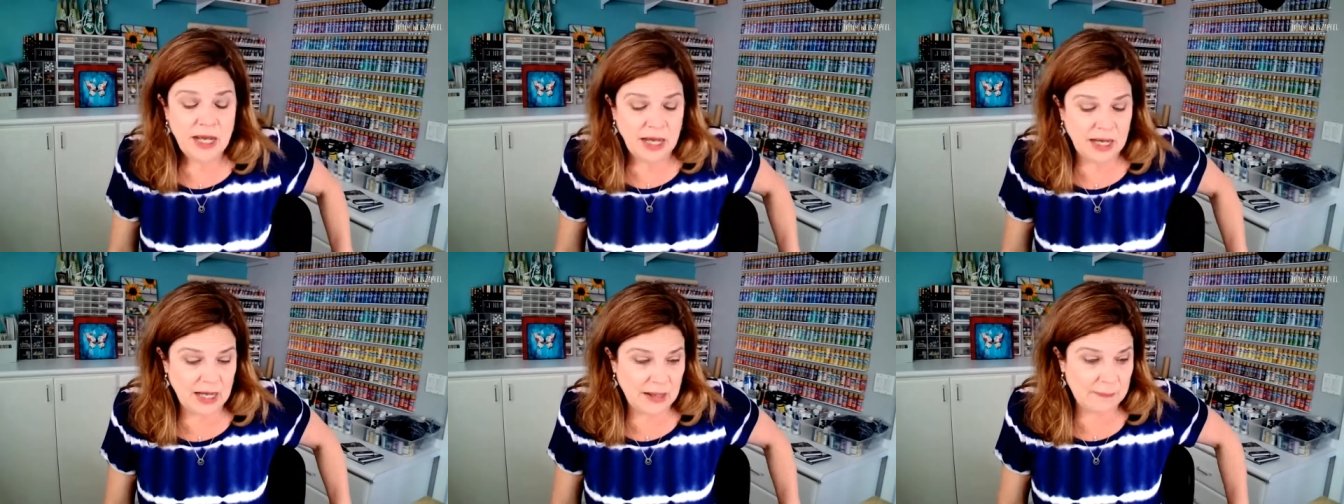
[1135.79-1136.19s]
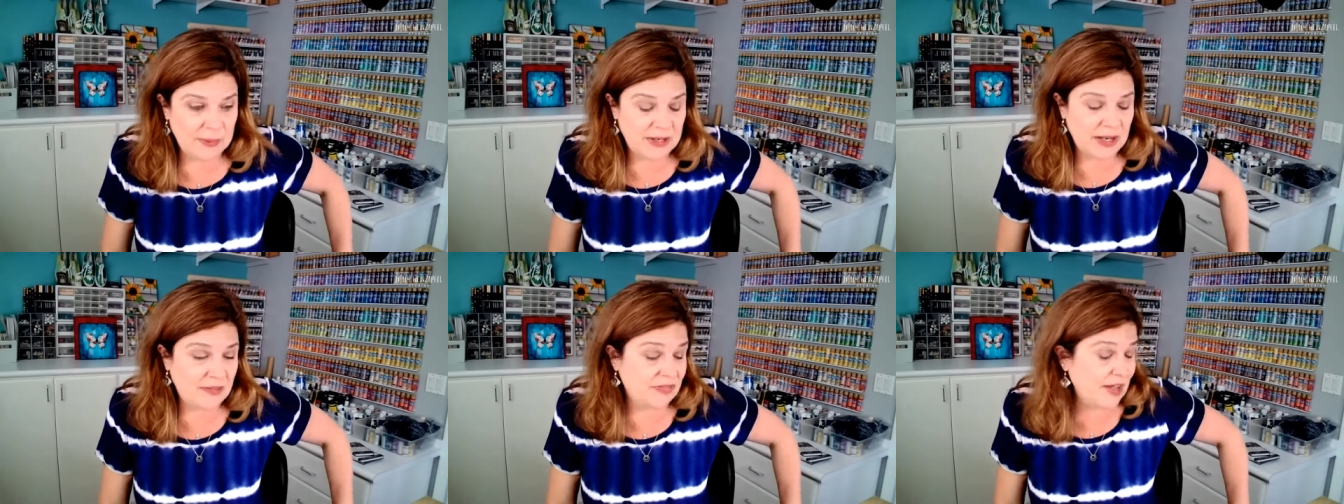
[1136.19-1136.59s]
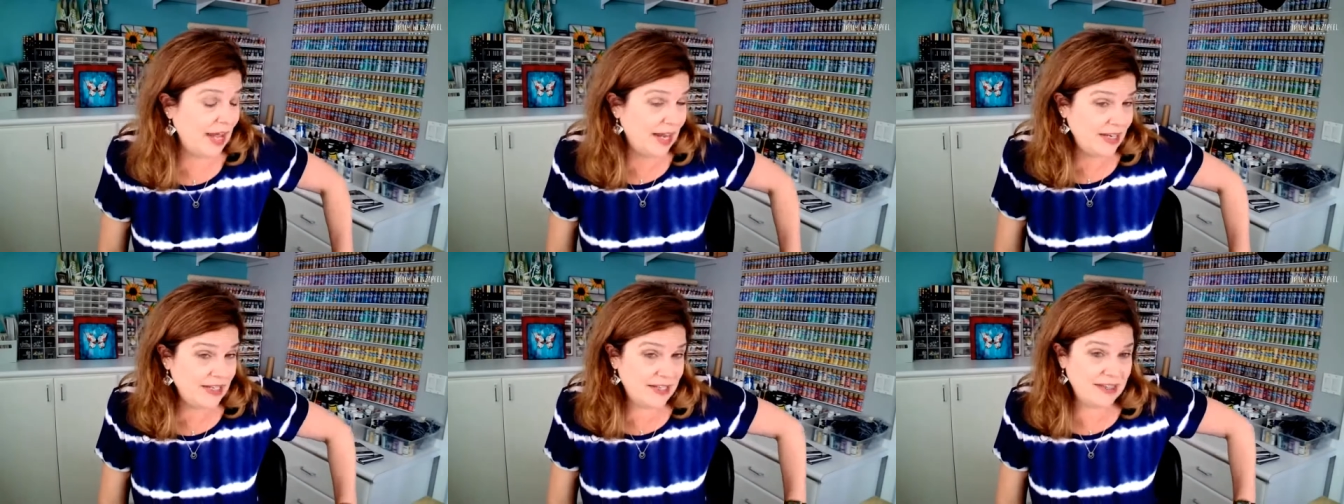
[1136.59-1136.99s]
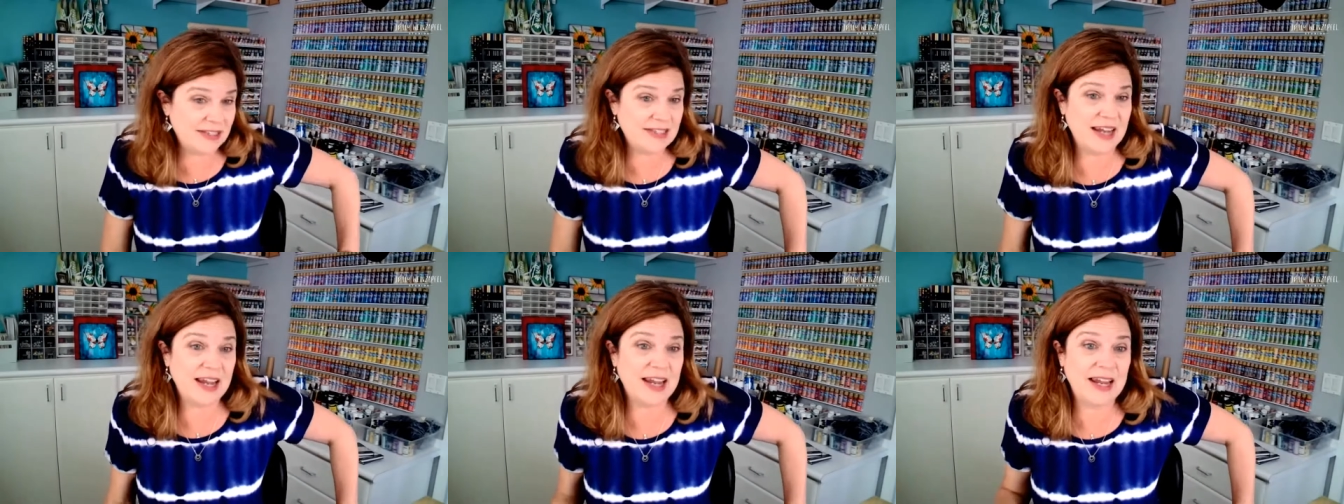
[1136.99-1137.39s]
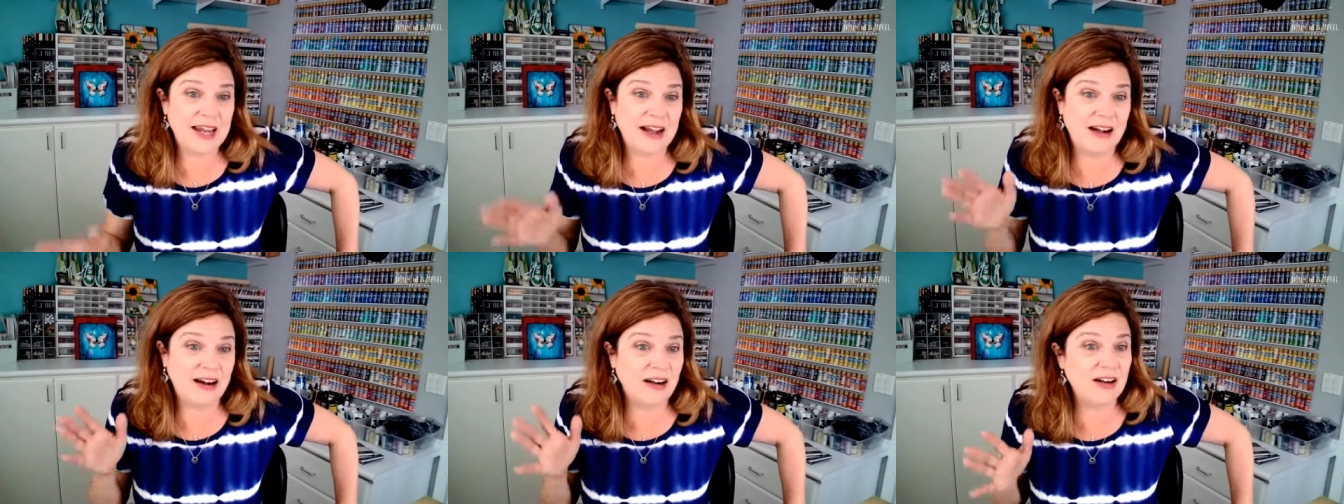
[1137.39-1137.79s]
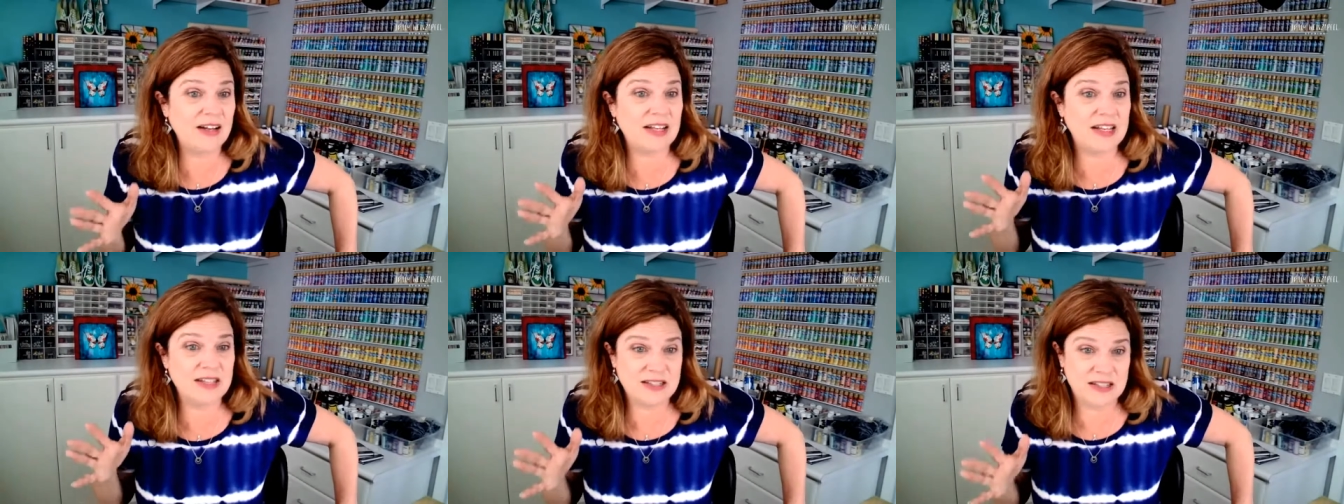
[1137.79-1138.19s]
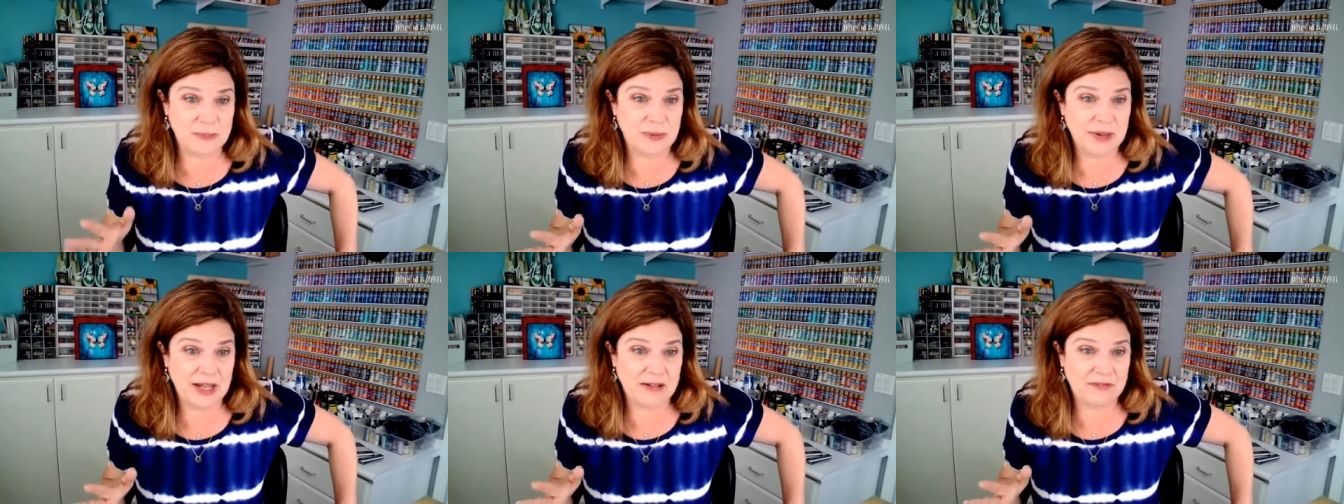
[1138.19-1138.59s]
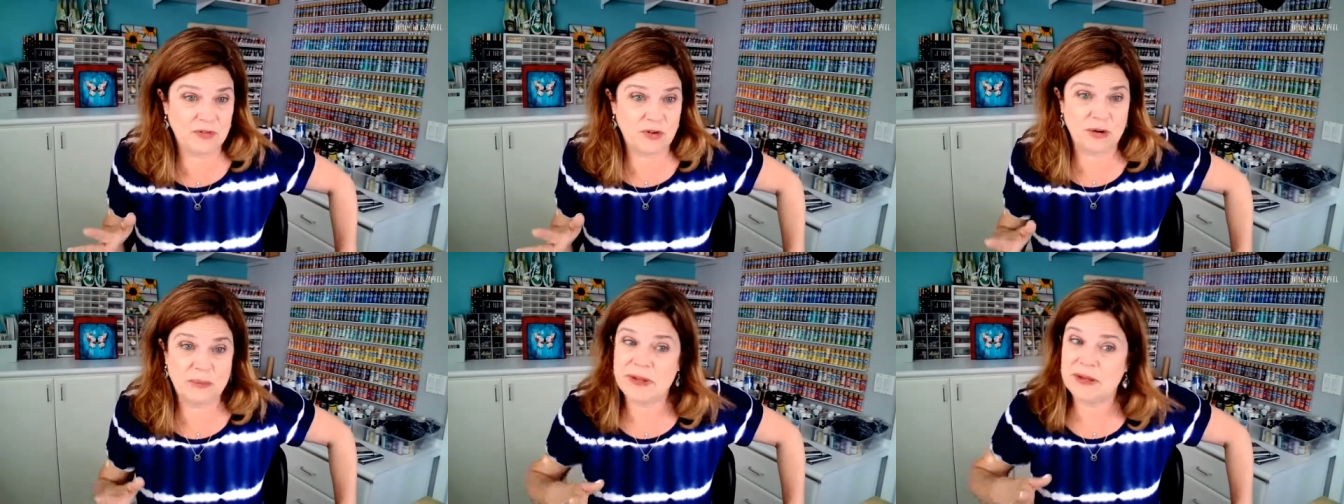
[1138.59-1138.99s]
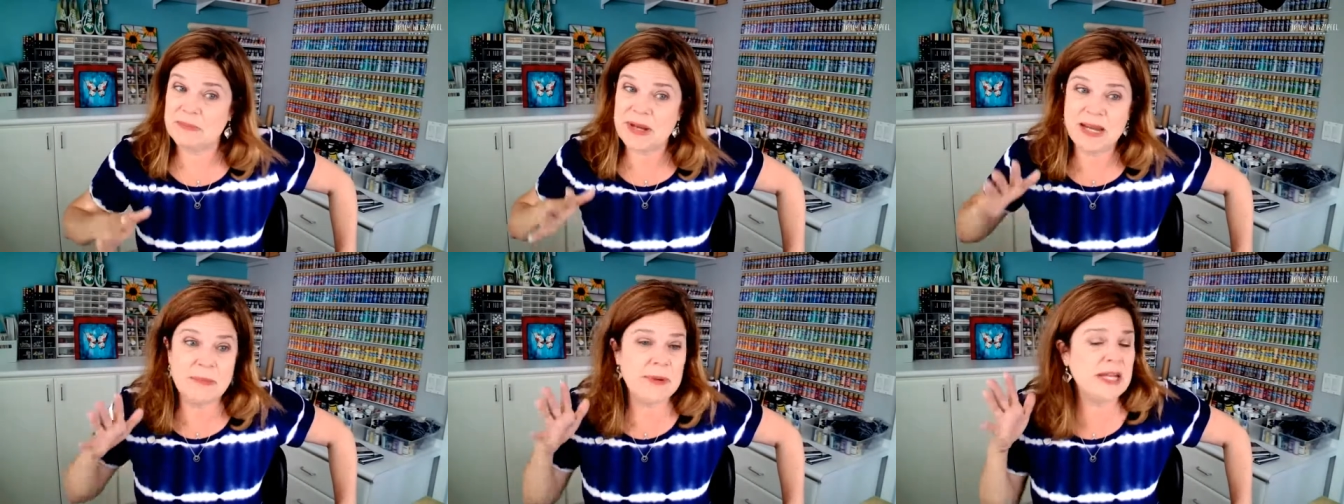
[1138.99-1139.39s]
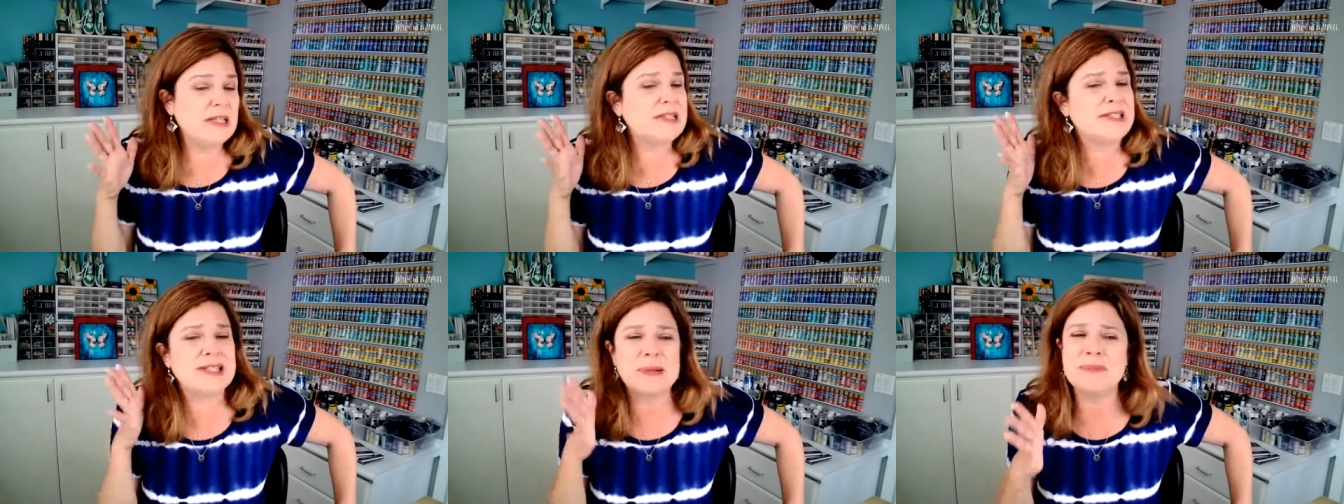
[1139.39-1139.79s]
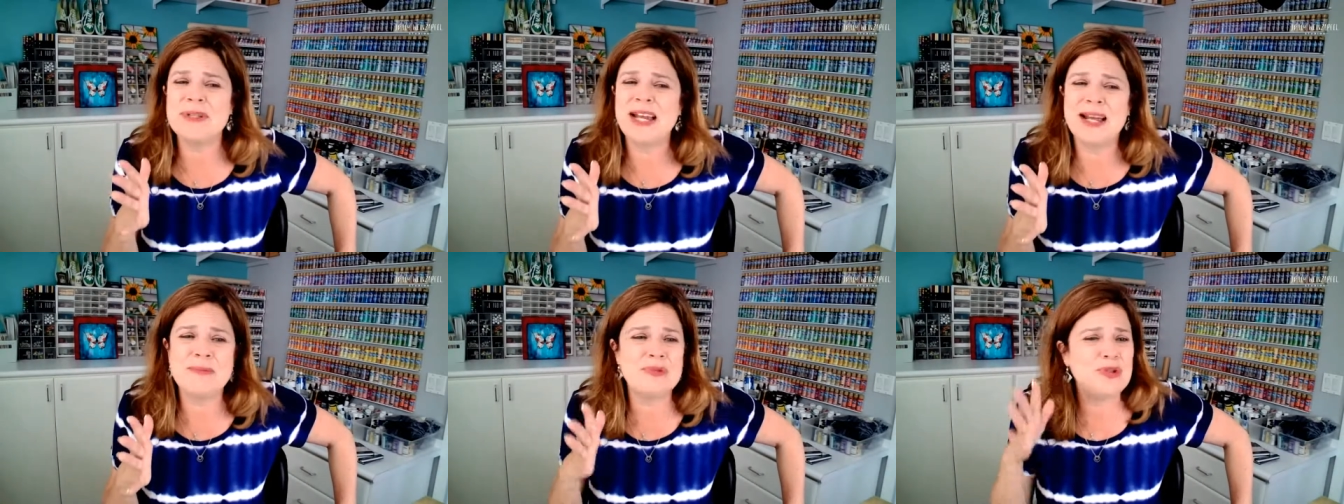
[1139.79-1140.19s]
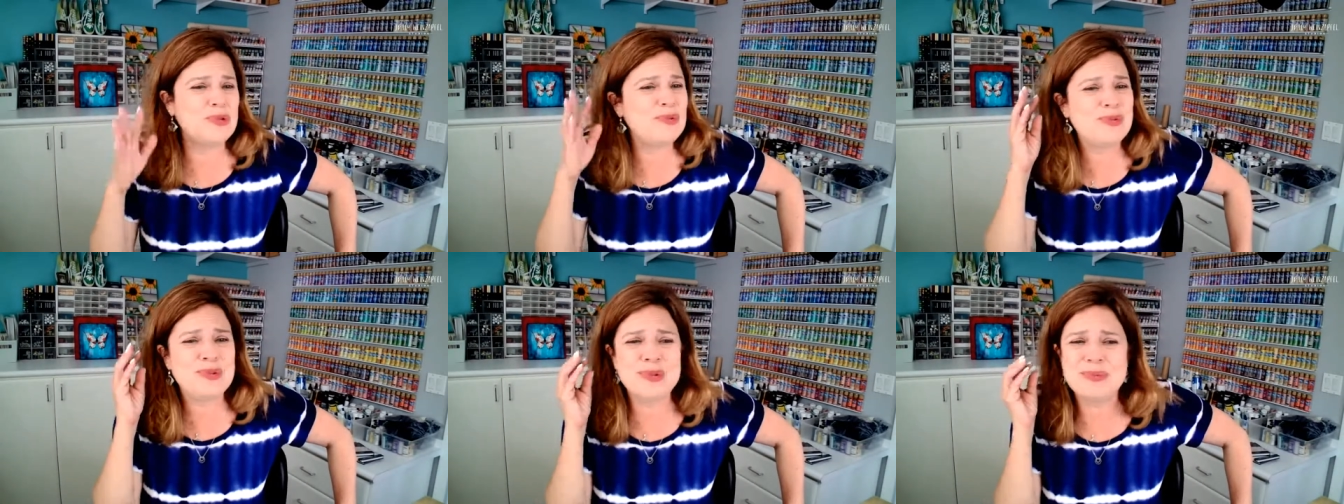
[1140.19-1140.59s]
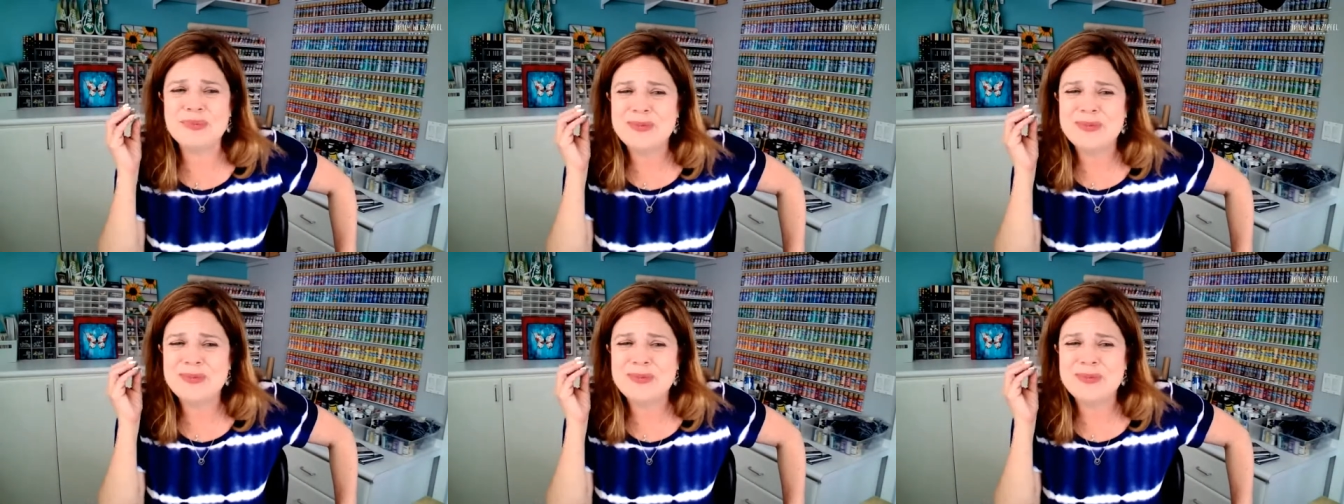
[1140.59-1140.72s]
But at the end of the day, art is a platform. And maybe sometimes you do